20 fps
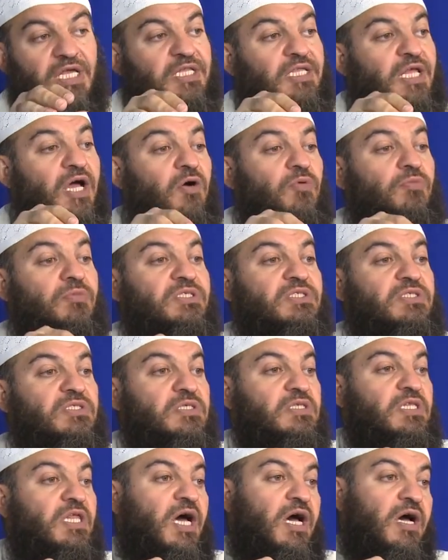and how
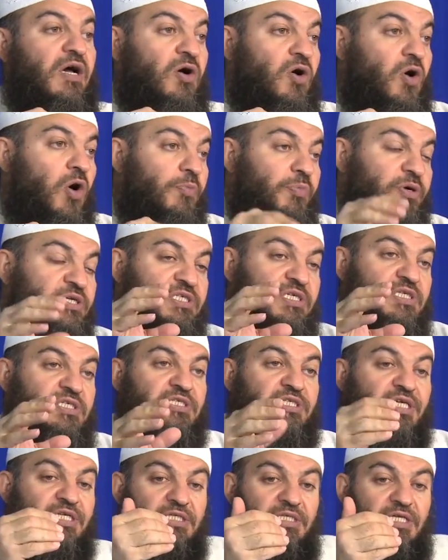much the
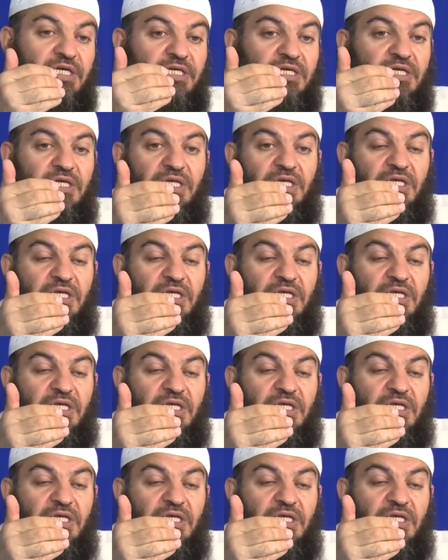opposite gender